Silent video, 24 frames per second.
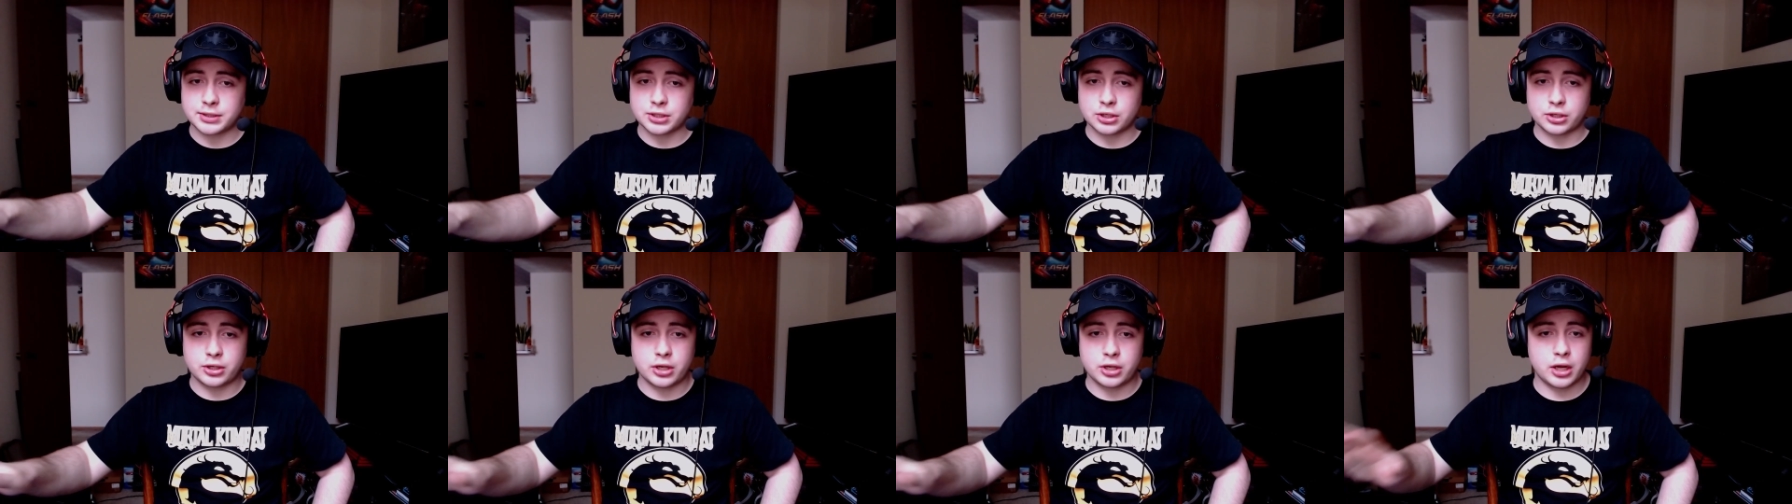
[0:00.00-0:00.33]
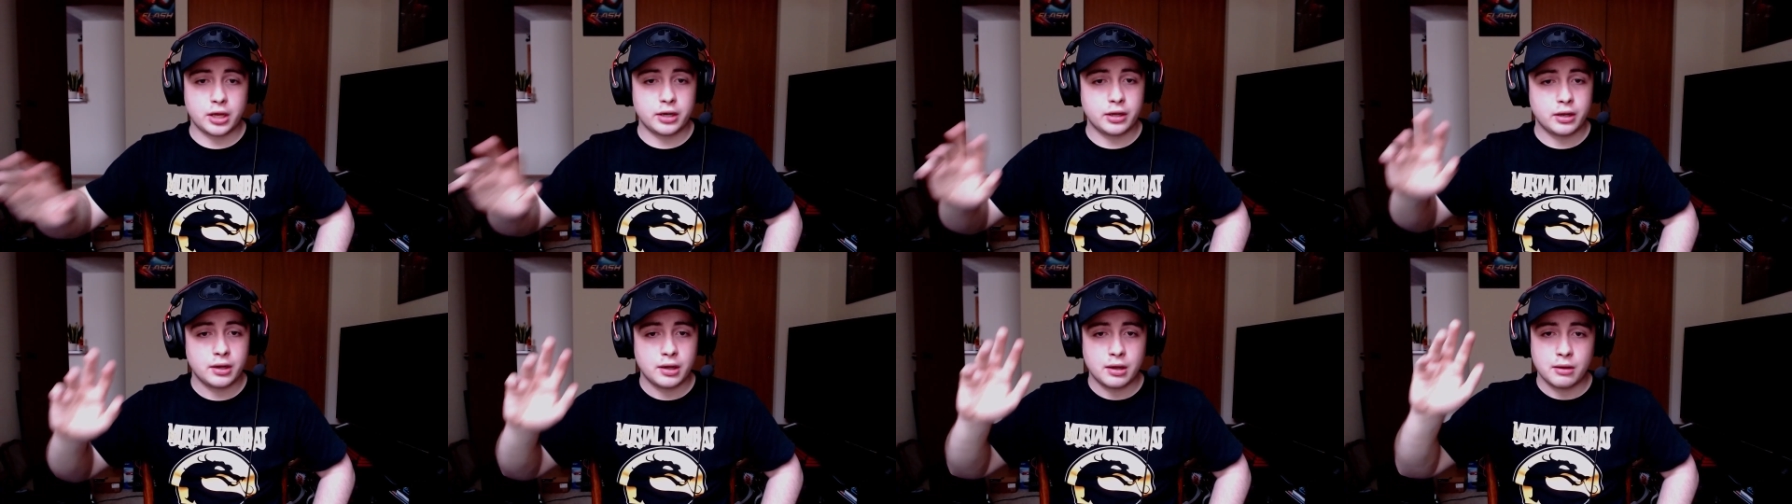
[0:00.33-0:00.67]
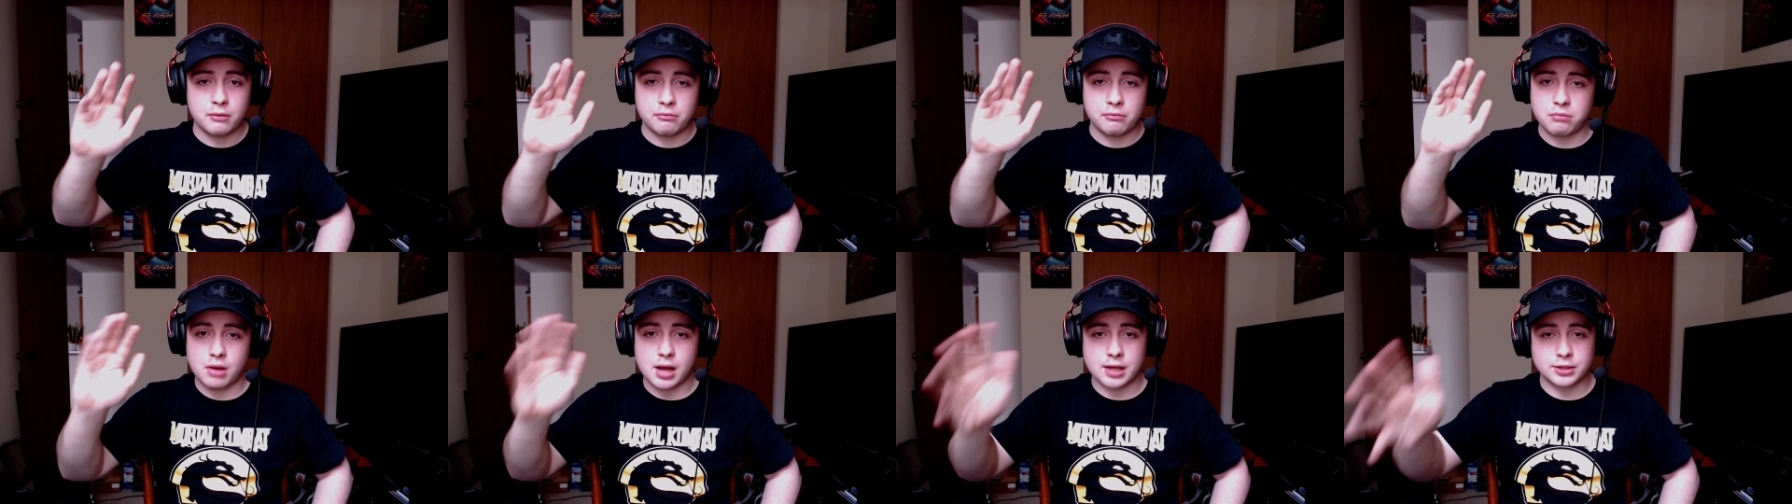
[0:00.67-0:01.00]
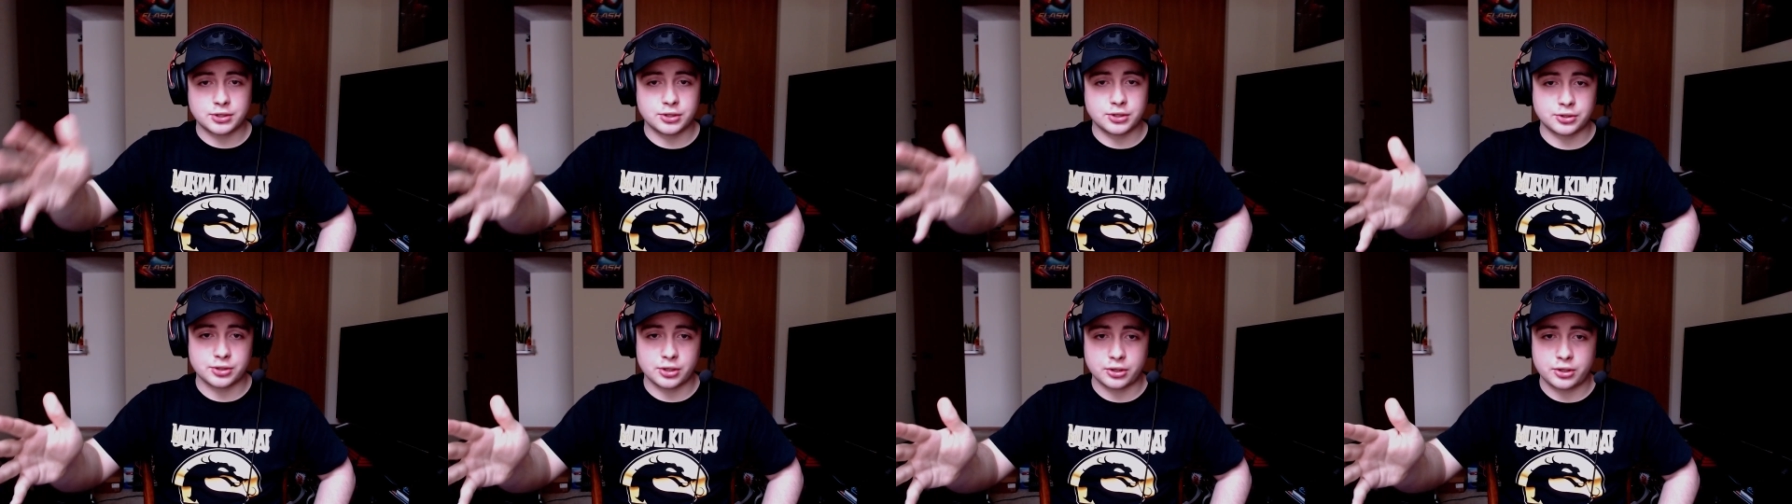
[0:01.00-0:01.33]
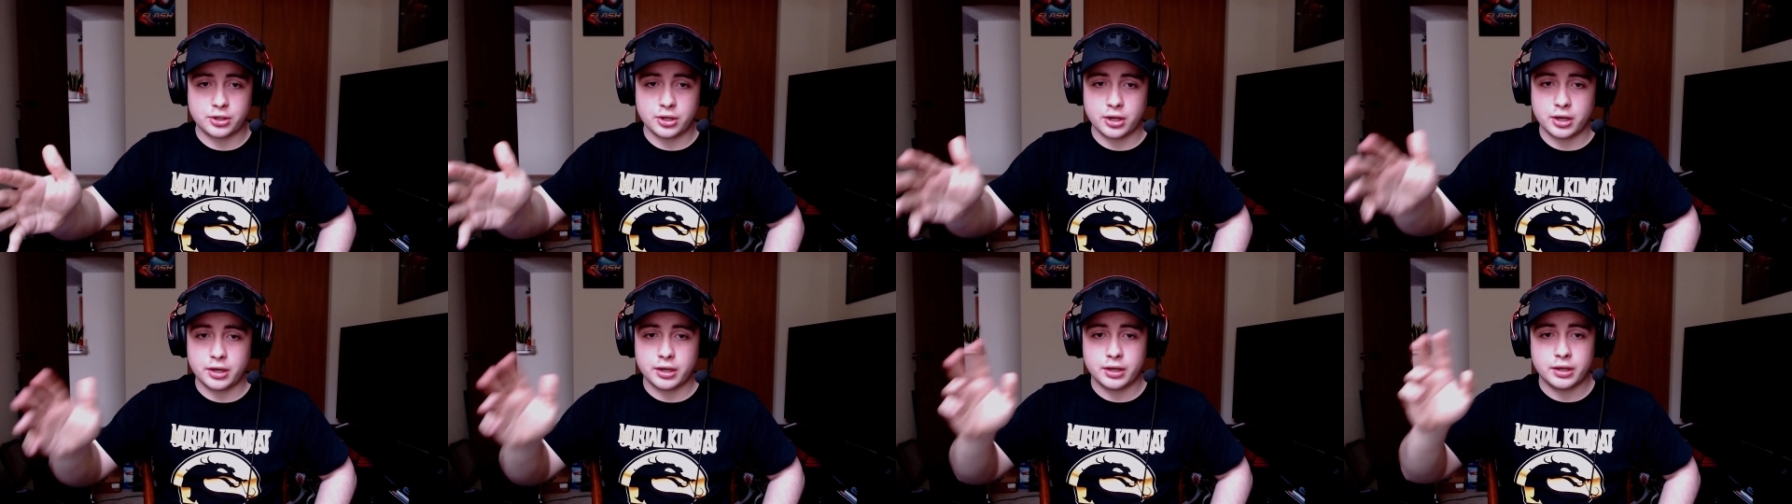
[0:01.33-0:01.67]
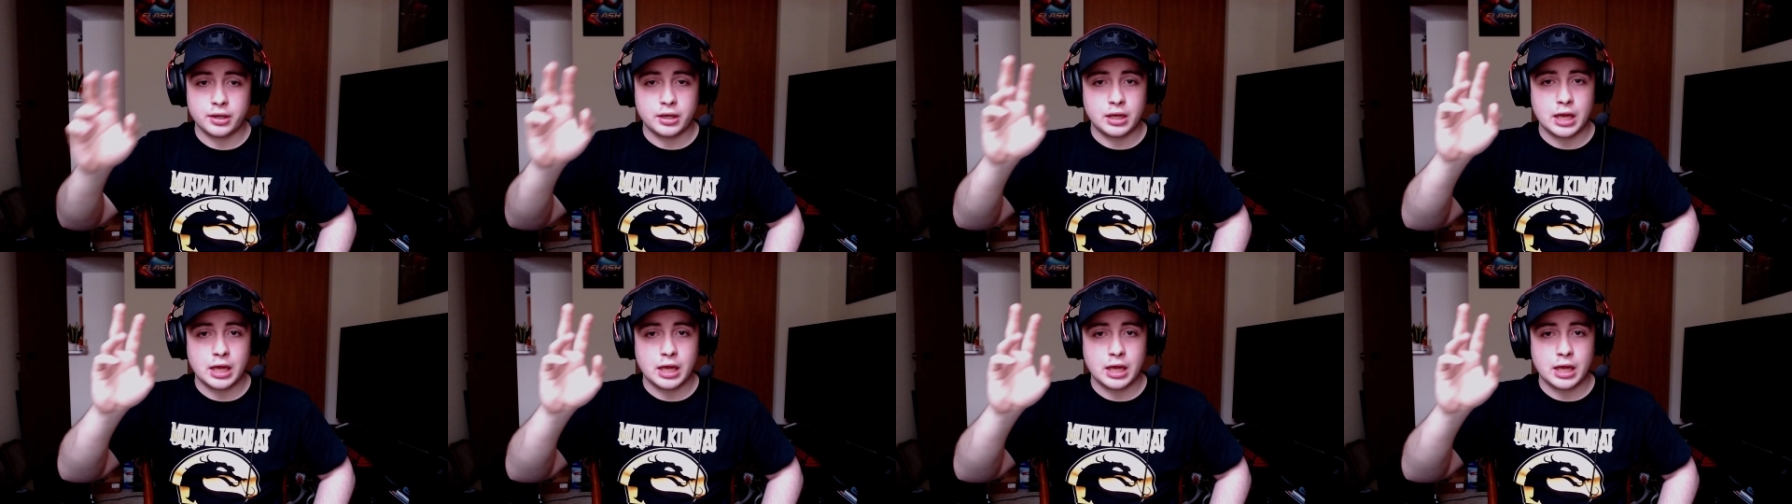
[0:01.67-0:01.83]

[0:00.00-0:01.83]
look good, monsters look good.